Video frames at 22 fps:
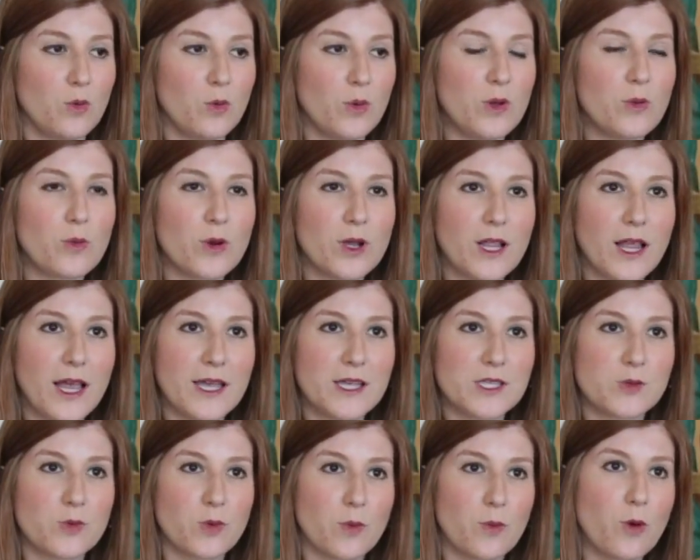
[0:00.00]
we
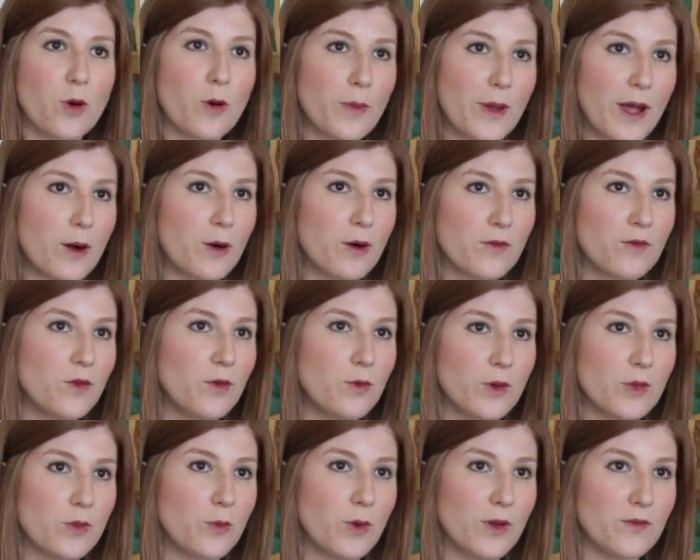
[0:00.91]
realize we're more
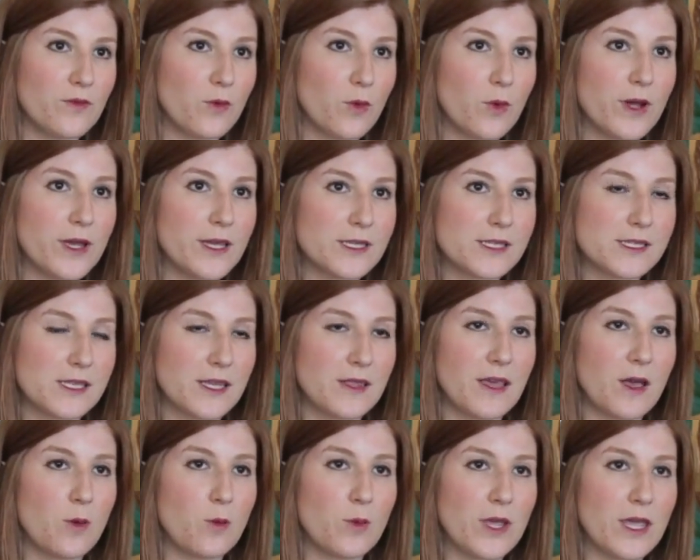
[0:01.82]
powerful with one voice
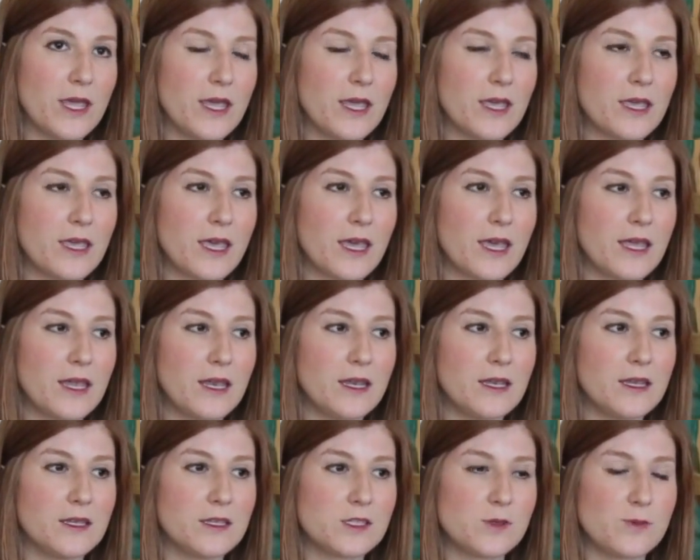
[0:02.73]
and that we
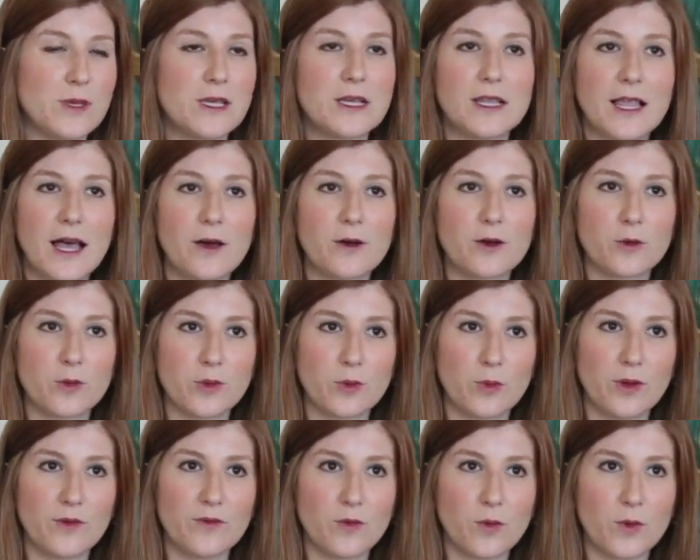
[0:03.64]
can speak louder with one